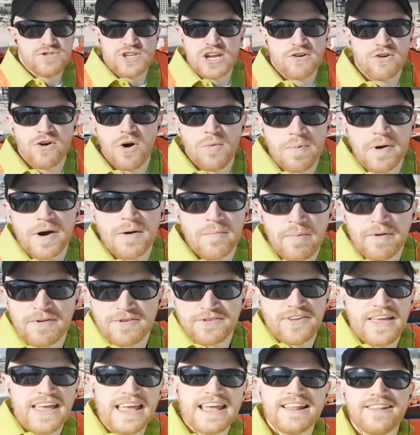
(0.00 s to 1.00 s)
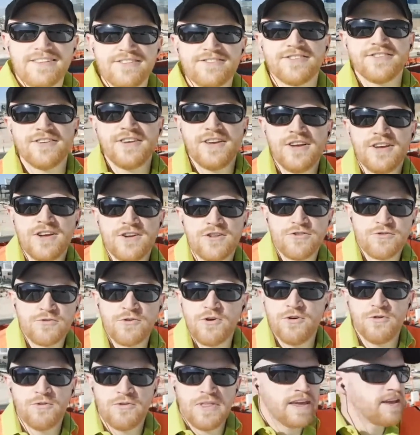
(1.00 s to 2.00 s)
general purpose lanes
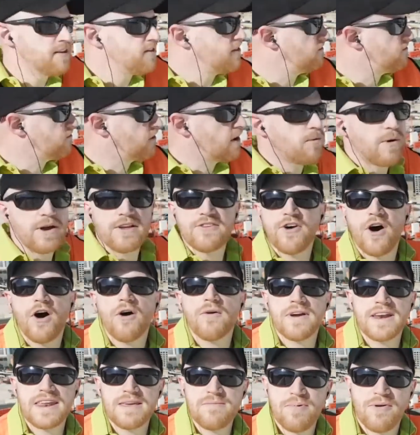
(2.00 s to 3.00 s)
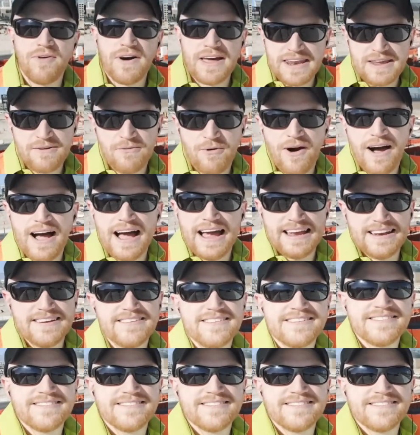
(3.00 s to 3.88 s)
through. The, the is already plenty wide.